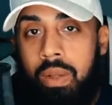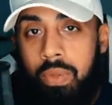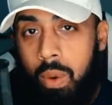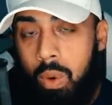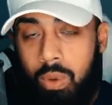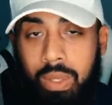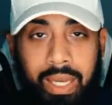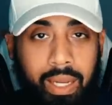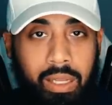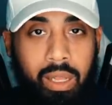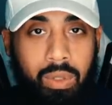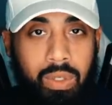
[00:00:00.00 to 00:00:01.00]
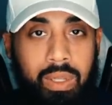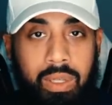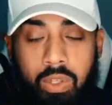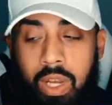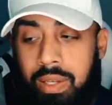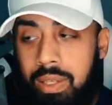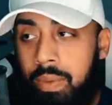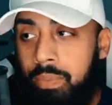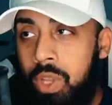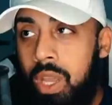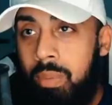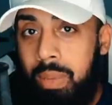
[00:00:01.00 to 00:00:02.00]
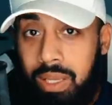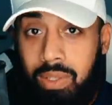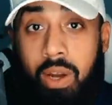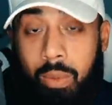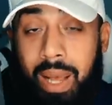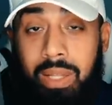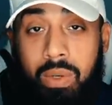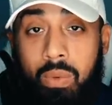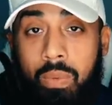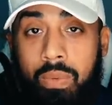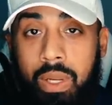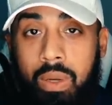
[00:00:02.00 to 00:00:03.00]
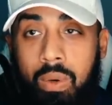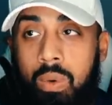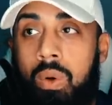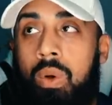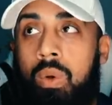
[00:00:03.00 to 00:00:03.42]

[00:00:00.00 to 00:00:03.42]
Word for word: they were holding it close to the chest because they're about to reveal